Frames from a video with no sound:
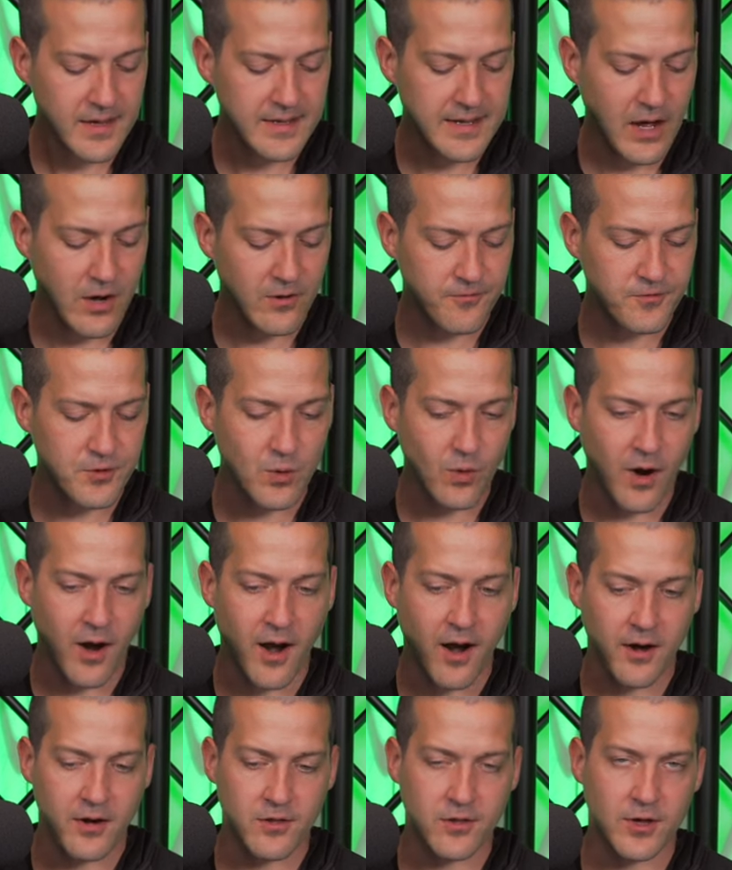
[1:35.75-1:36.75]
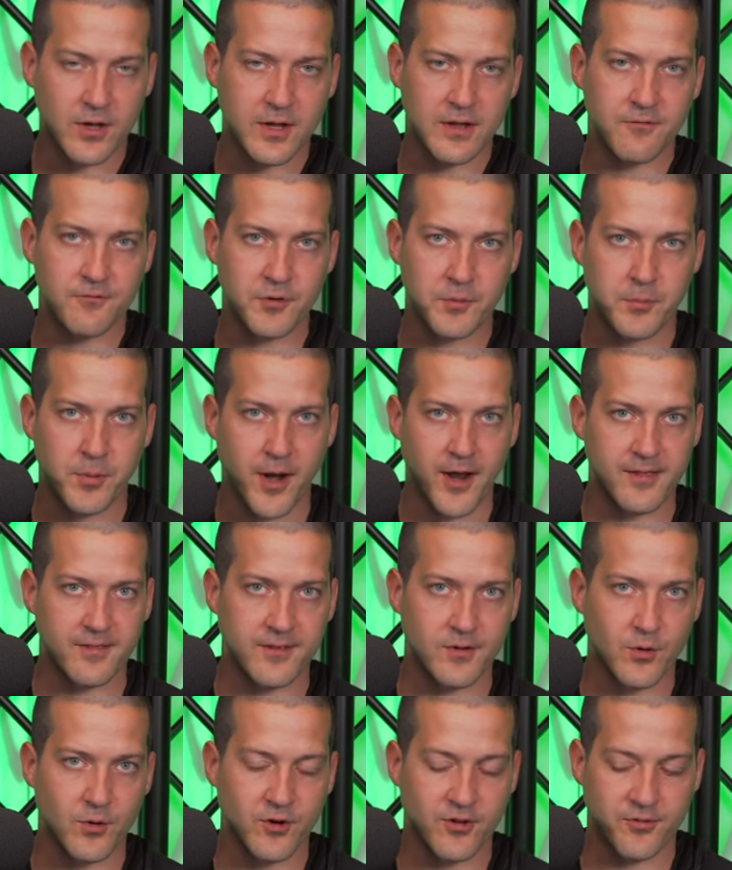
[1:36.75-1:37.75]
Now, if you are looking for
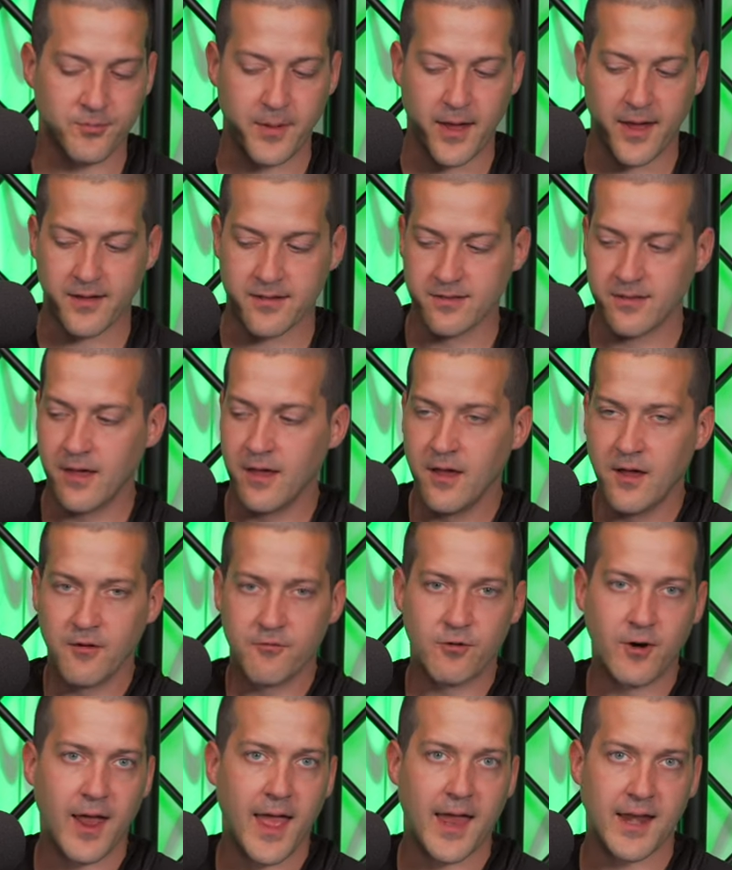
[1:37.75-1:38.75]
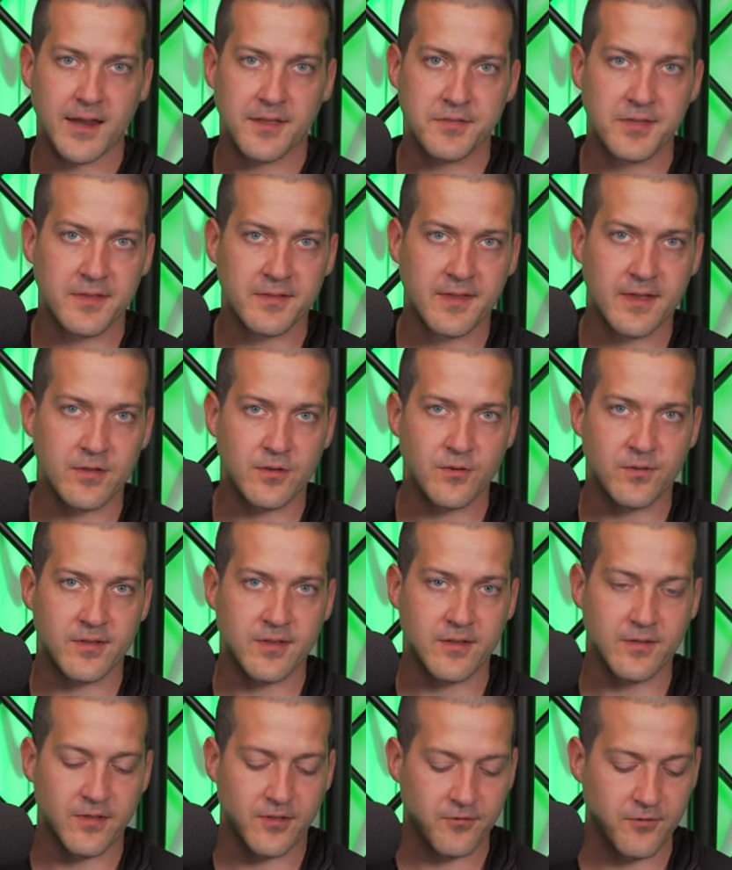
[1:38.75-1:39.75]
pricing or specs for anything that you
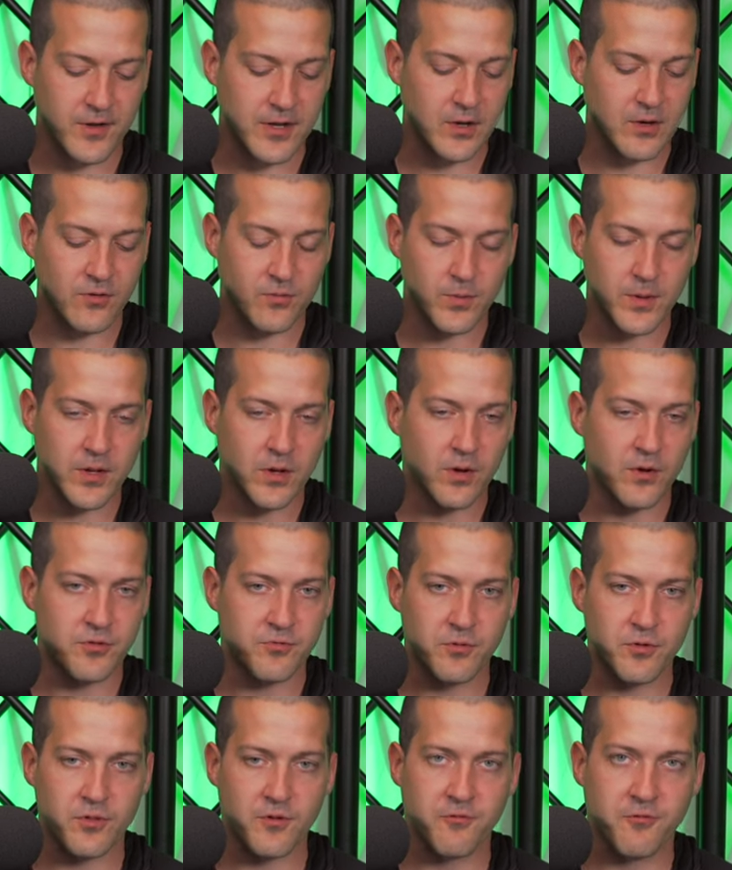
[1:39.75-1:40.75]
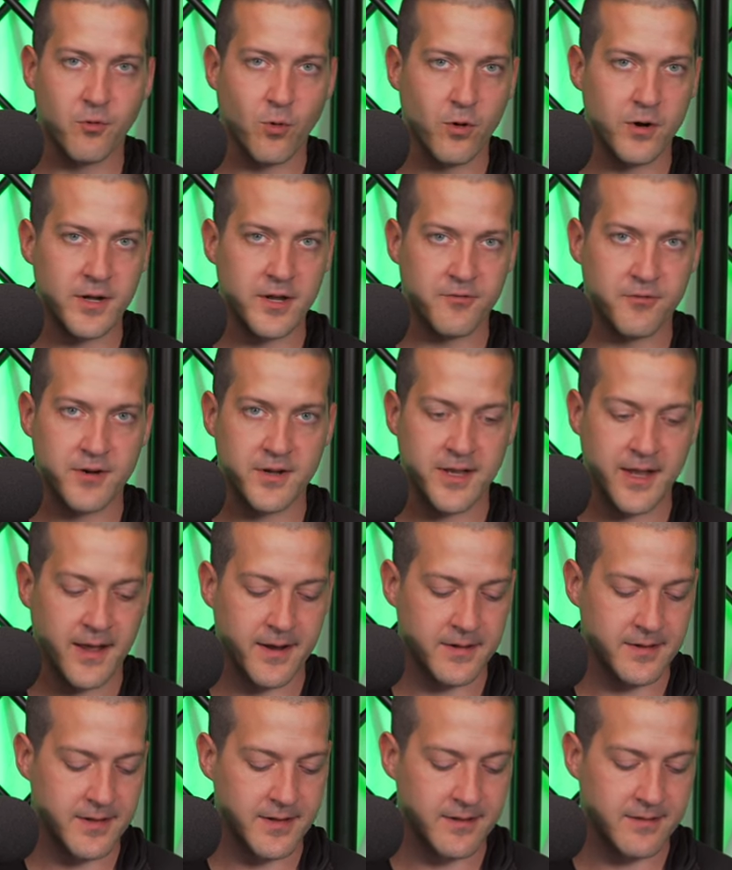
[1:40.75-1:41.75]
see in this video as we go through the four different
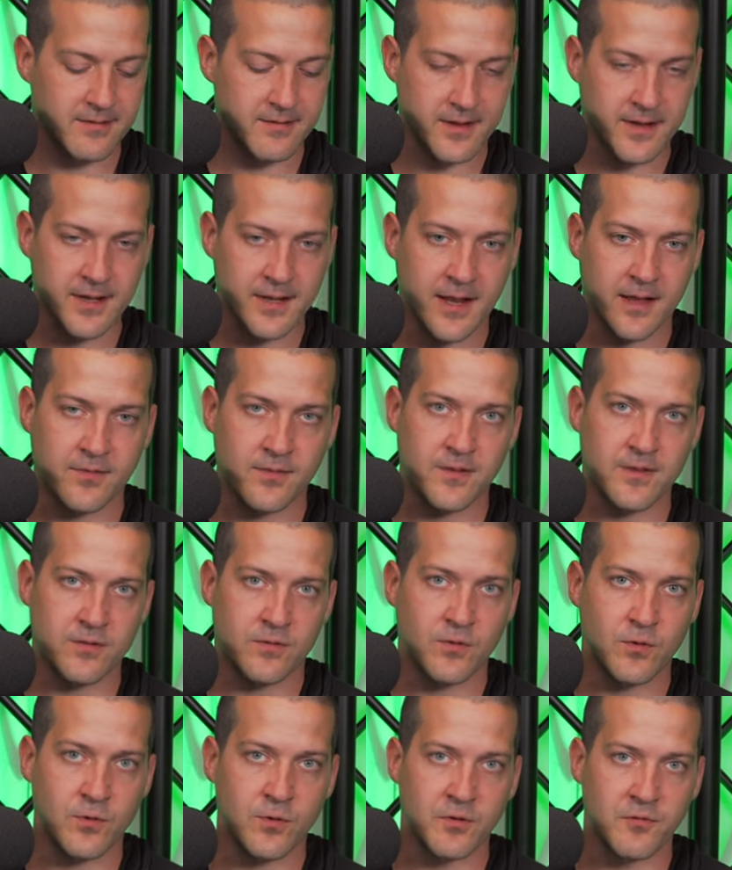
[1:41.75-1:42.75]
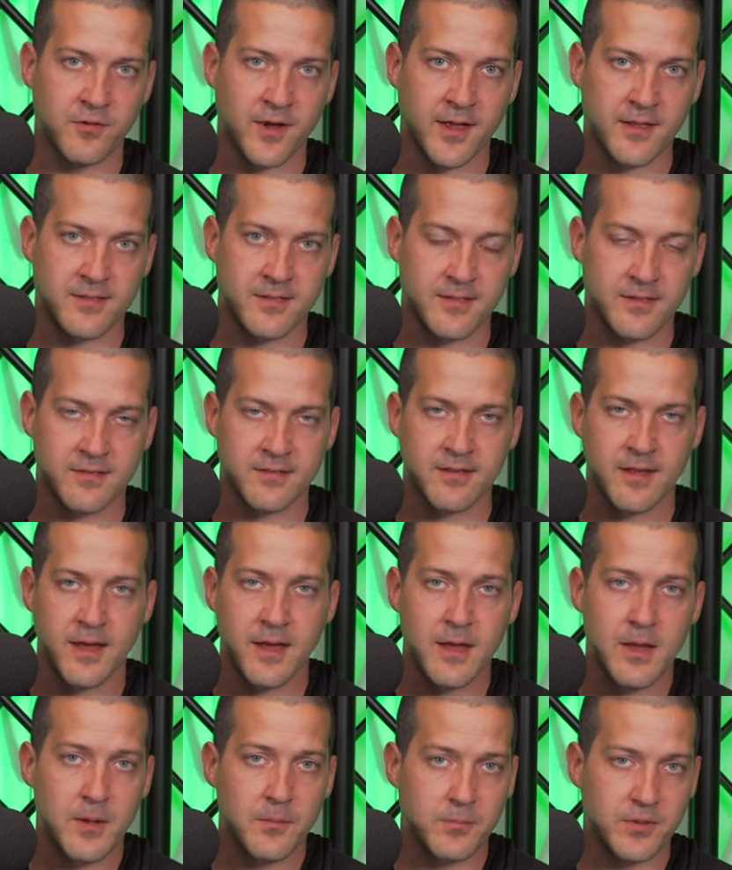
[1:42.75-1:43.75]
techniques to connect these two devices,
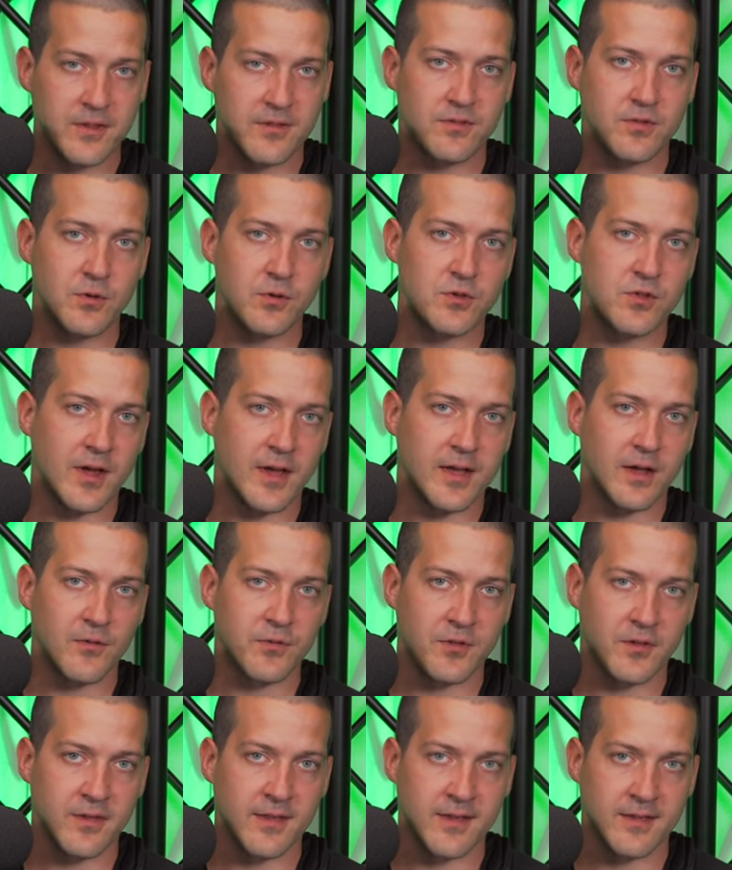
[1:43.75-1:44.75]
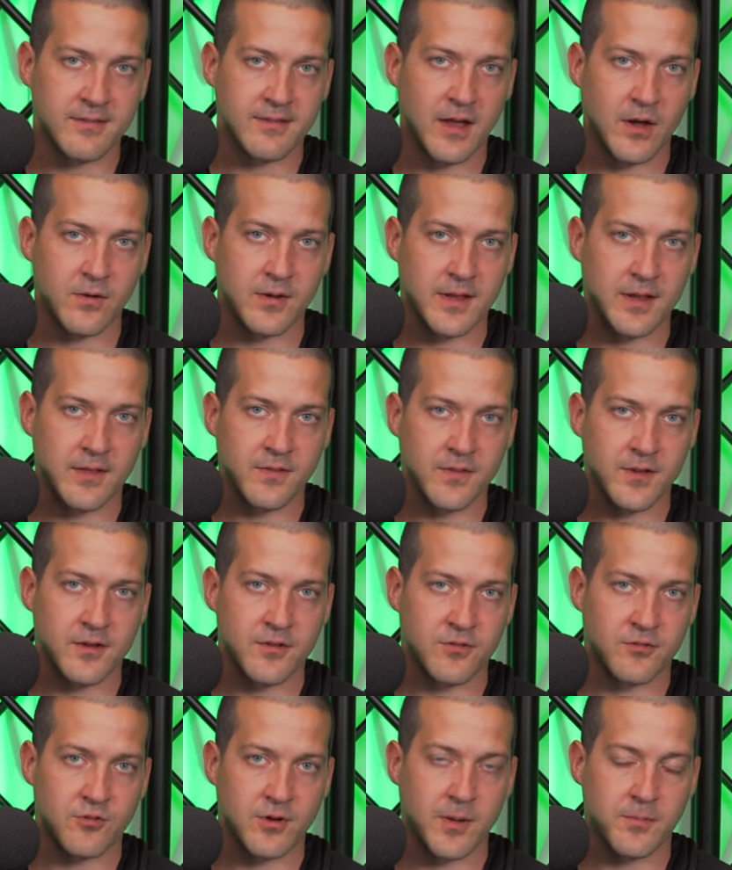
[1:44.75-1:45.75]
please do check out the links down in the
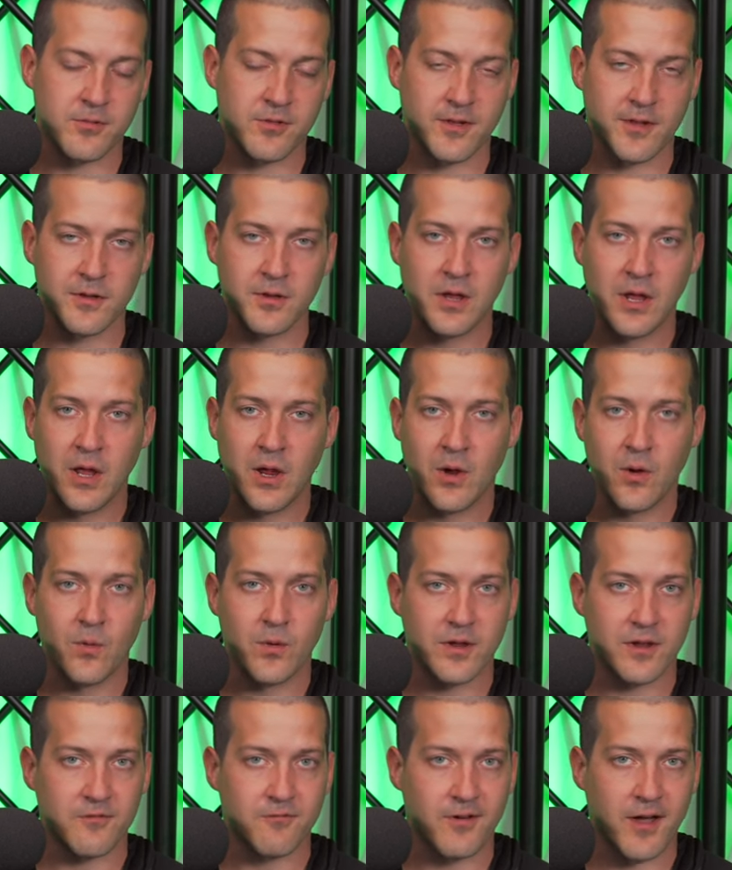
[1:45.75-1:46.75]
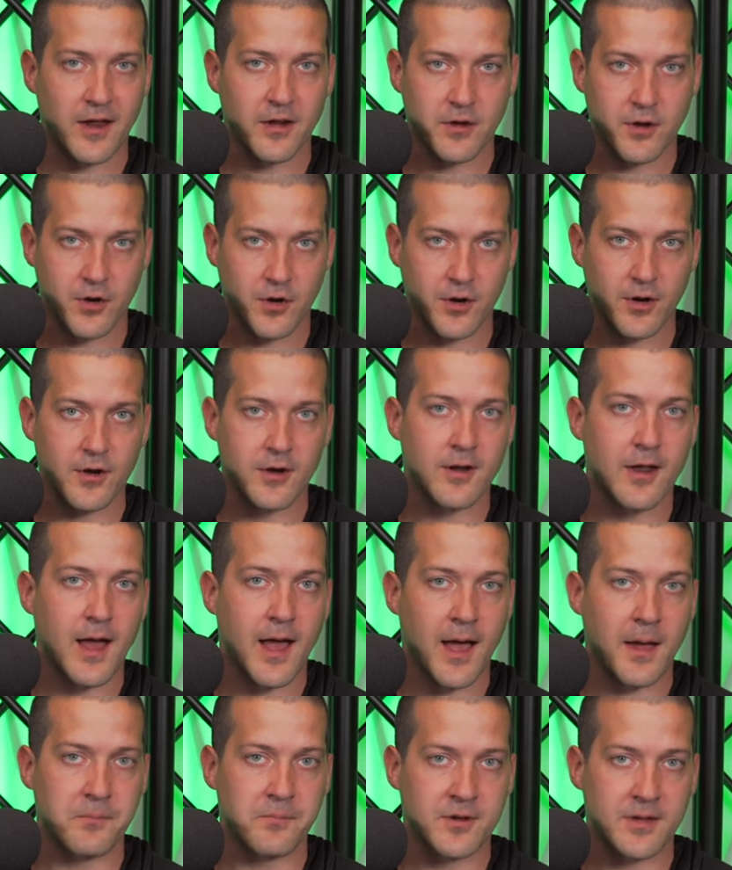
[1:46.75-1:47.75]
description where you can find current
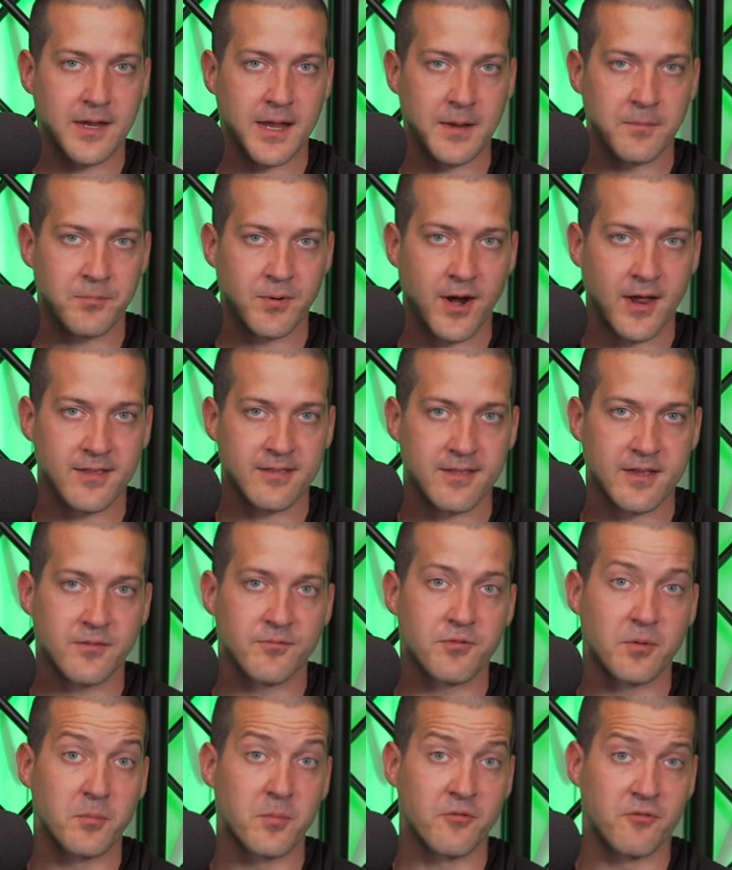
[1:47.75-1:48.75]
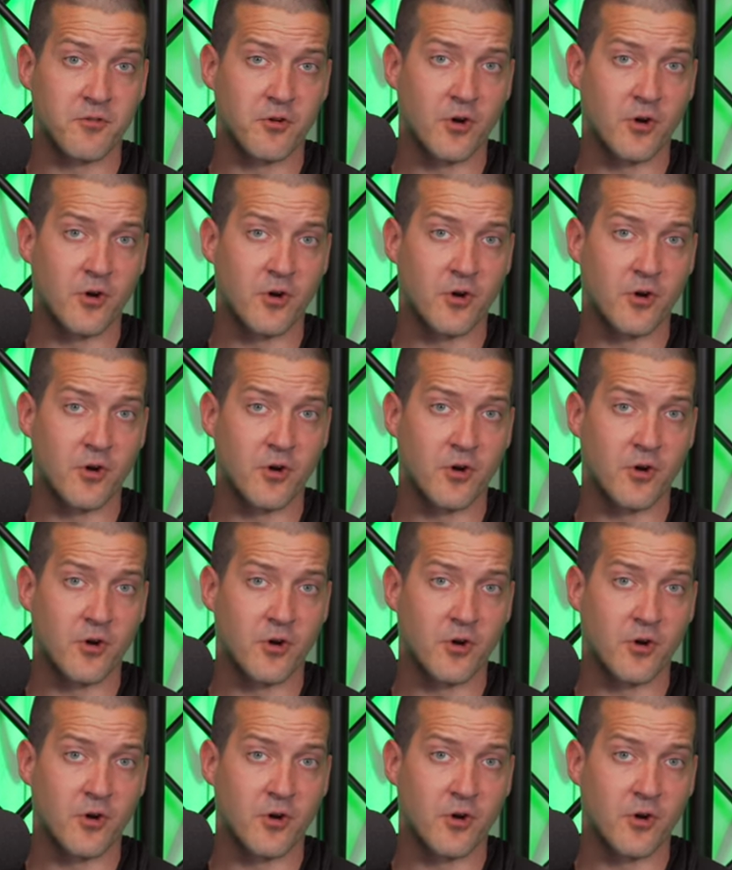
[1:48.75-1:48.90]
up-to-date pricing from a